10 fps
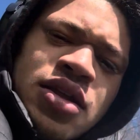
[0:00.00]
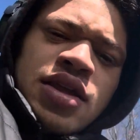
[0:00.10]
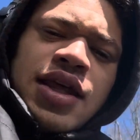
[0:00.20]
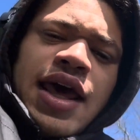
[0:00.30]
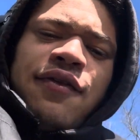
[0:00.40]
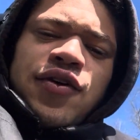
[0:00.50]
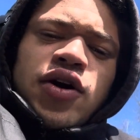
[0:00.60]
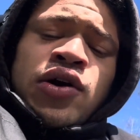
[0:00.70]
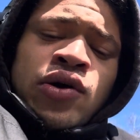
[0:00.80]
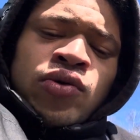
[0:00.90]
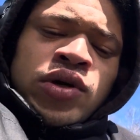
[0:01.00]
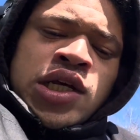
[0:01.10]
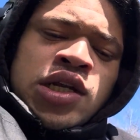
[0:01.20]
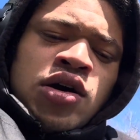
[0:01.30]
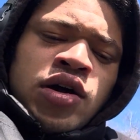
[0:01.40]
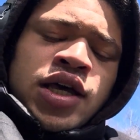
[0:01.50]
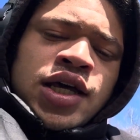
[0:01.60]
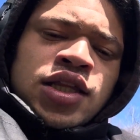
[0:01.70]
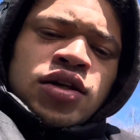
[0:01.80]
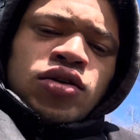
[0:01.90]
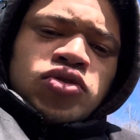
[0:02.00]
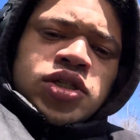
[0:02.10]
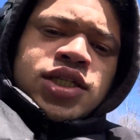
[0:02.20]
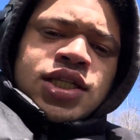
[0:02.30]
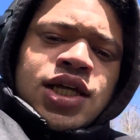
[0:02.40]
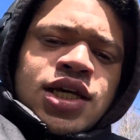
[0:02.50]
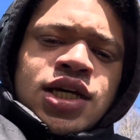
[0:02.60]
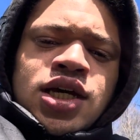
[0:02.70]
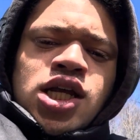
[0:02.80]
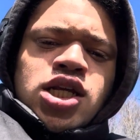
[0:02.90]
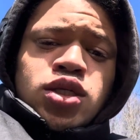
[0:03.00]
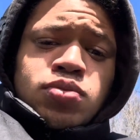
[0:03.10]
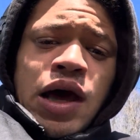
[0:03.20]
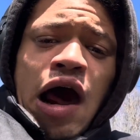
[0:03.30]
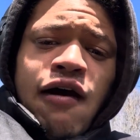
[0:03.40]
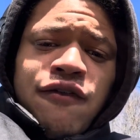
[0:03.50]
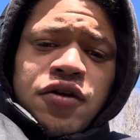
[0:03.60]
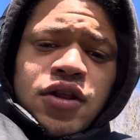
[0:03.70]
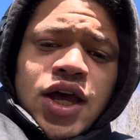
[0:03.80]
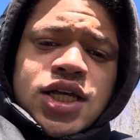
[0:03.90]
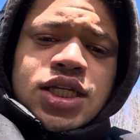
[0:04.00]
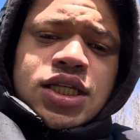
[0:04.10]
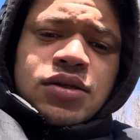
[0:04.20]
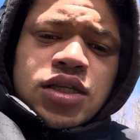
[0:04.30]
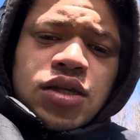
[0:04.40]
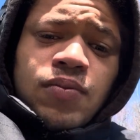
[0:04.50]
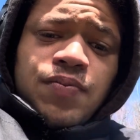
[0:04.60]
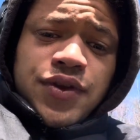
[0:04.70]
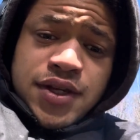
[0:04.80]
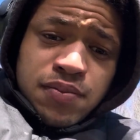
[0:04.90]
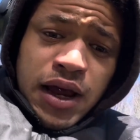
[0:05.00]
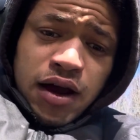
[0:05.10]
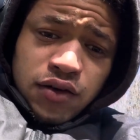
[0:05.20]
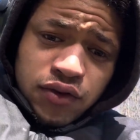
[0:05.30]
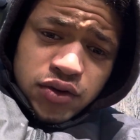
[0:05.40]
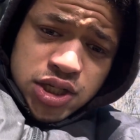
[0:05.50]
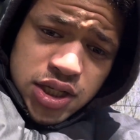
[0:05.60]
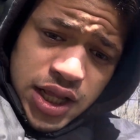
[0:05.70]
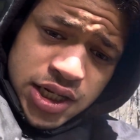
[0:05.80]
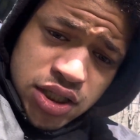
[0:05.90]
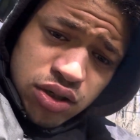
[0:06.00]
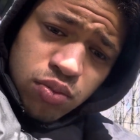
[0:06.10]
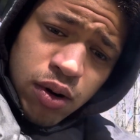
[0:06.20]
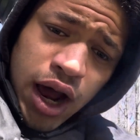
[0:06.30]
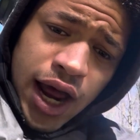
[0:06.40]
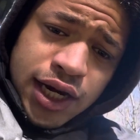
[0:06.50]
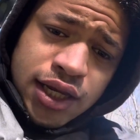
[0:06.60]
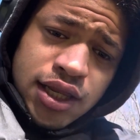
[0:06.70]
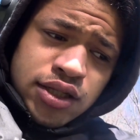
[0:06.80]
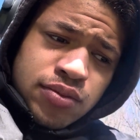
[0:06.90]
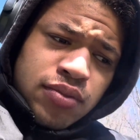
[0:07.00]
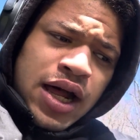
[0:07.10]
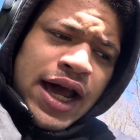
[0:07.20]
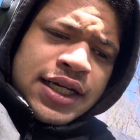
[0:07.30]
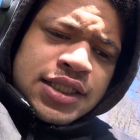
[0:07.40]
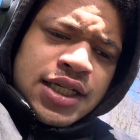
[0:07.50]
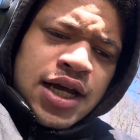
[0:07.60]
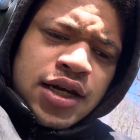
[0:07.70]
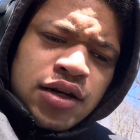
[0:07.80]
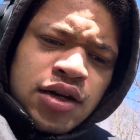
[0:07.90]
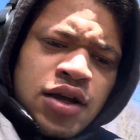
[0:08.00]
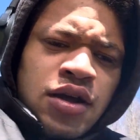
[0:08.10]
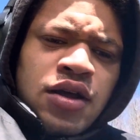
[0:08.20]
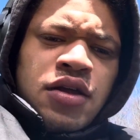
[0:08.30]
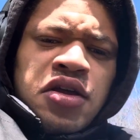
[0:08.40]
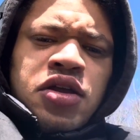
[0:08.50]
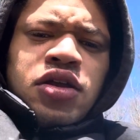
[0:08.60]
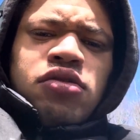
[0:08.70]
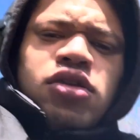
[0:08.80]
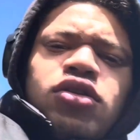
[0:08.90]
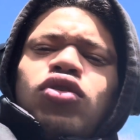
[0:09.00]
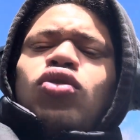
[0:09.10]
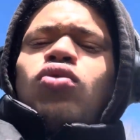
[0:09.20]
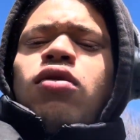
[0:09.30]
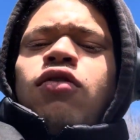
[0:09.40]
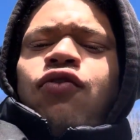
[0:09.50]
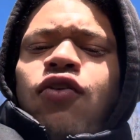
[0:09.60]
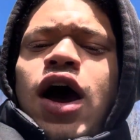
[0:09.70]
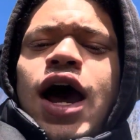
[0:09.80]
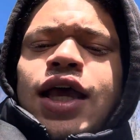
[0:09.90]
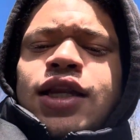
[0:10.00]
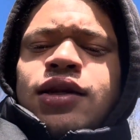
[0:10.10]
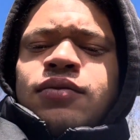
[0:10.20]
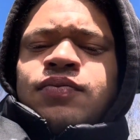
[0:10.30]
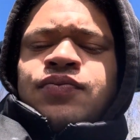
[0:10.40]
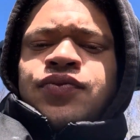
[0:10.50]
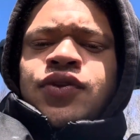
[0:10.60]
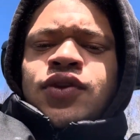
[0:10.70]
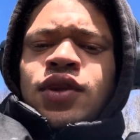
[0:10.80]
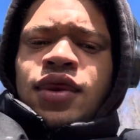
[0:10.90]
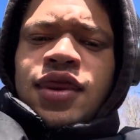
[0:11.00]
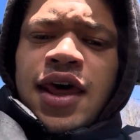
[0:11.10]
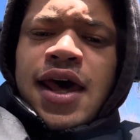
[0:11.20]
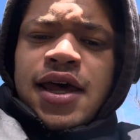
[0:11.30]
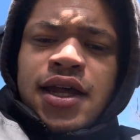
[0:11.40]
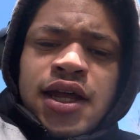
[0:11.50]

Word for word: and afternoon. And all I have to do is think on this powerful essence, this powerful celestial body, this black sun, and you will find that